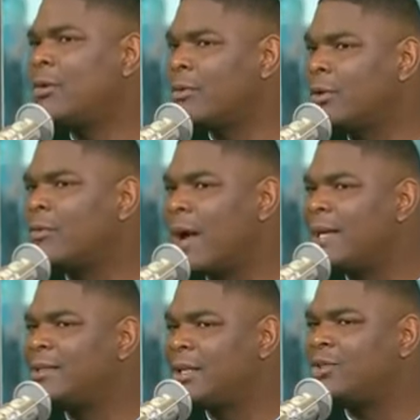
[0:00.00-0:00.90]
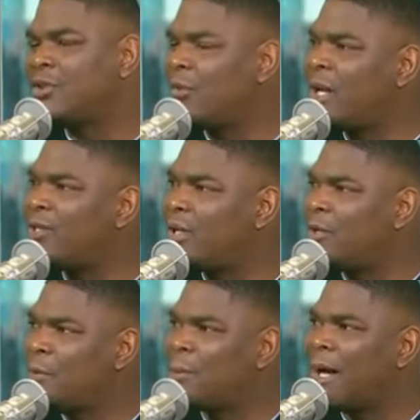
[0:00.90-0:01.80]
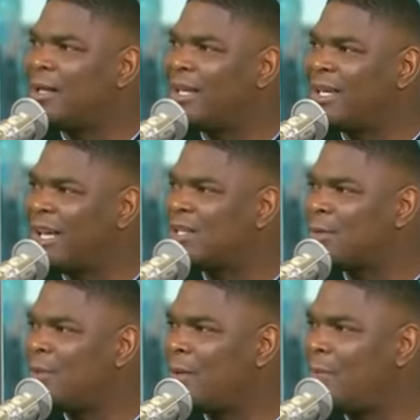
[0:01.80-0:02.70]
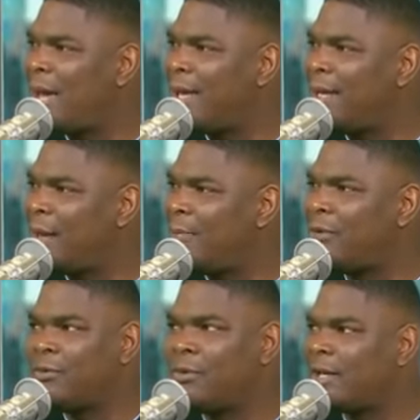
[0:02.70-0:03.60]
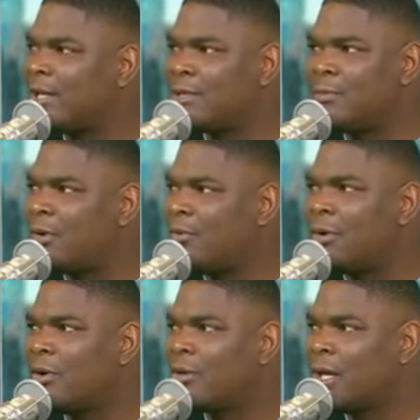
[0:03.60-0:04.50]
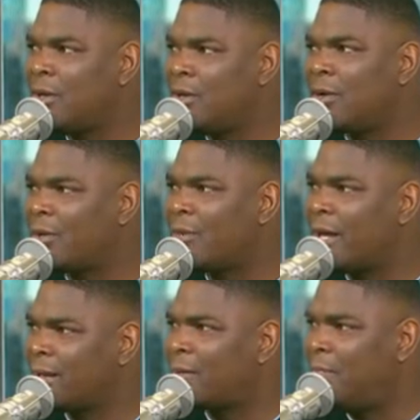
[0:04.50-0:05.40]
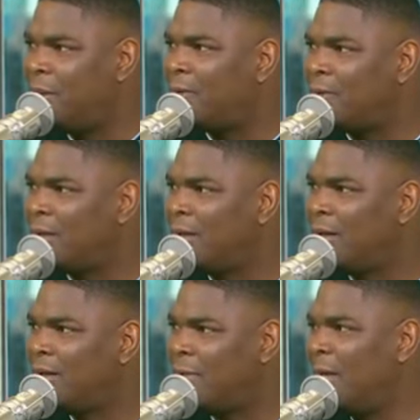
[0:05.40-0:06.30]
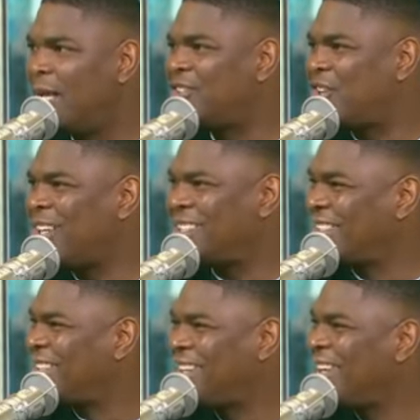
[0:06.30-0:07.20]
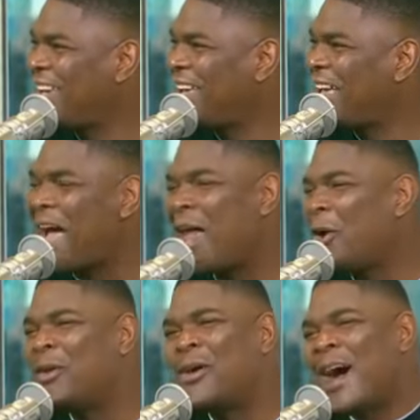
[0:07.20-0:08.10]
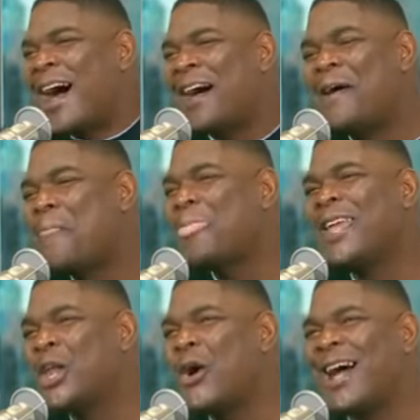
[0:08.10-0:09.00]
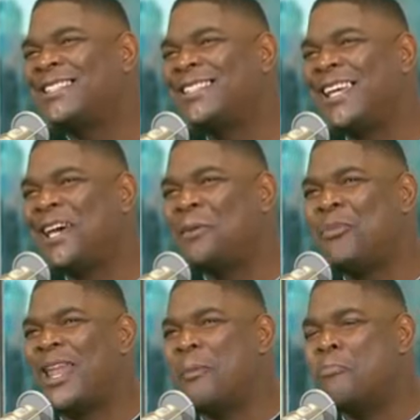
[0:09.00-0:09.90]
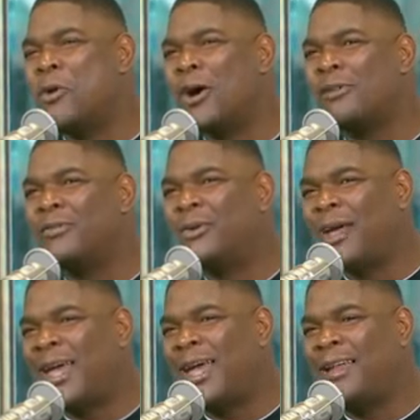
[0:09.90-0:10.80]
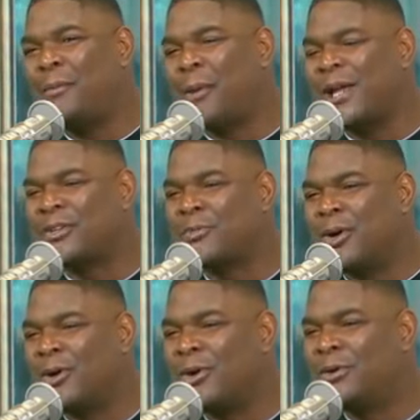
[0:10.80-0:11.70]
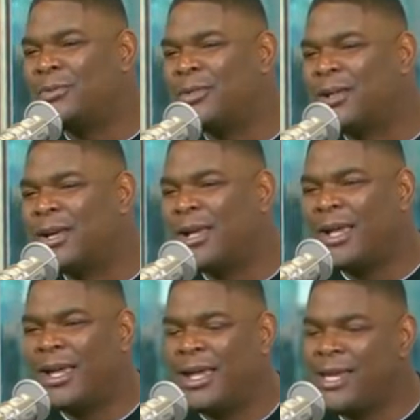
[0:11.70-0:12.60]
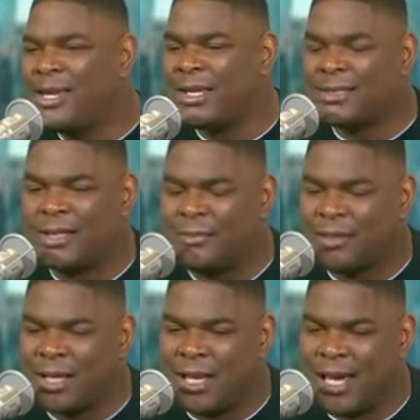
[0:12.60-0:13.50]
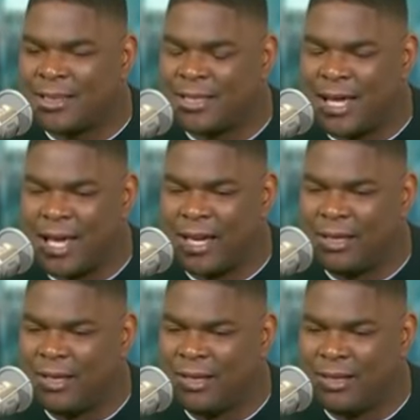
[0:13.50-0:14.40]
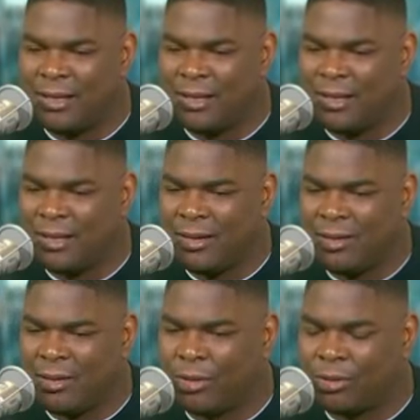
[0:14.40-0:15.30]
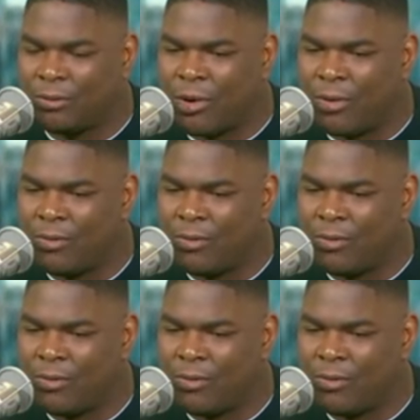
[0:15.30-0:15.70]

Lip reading: The right situation, you probably could catch them on a bad day, but if you catch them on the wrong day, you're going to get run out the building. That's just, I don't know how, I sit up and I marvel at Patrick Mahomes. He did something last night on a throw